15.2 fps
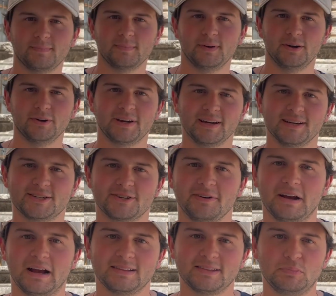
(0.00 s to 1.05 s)
Okay, so
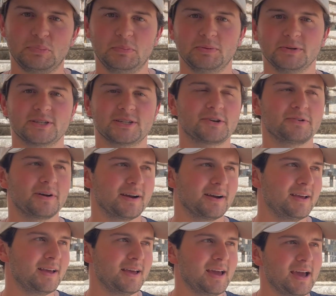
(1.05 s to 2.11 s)
we're at the People's Square,
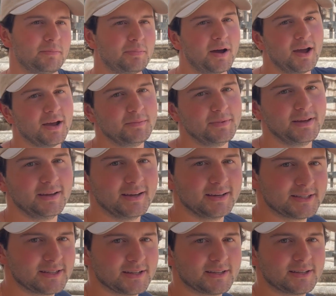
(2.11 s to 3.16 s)
and behind me
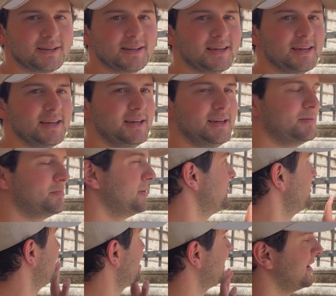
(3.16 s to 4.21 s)
is the key
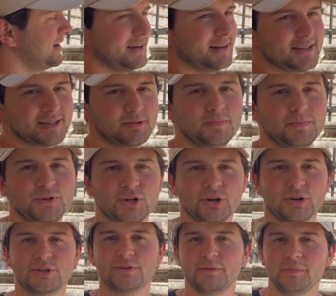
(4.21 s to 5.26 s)
building. It is a
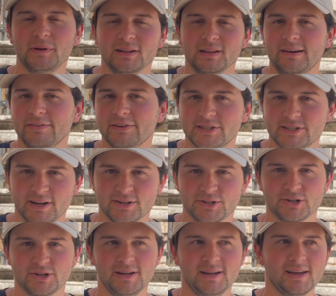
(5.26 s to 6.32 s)
church from the 11th
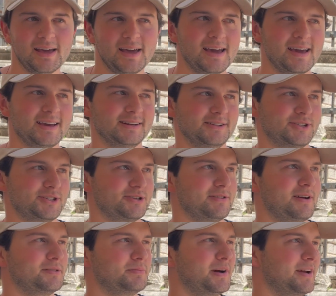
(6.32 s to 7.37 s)
century, and it is
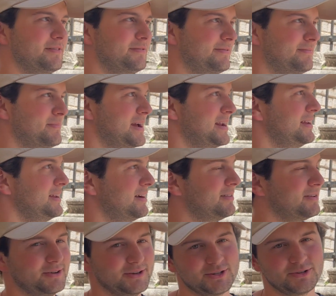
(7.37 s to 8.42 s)
surrounded by many
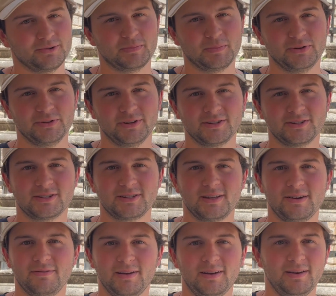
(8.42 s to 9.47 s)
other historic buildings
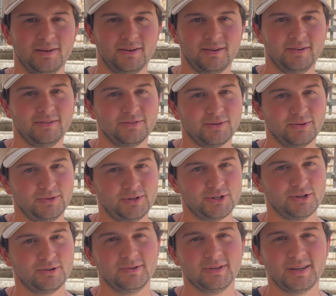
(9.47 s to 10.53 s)
that we aren't totally
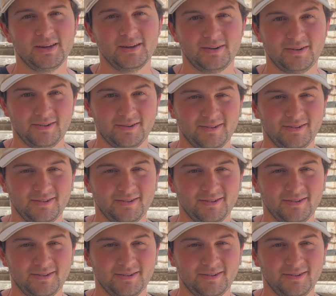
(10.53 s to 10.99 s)
sure what they are.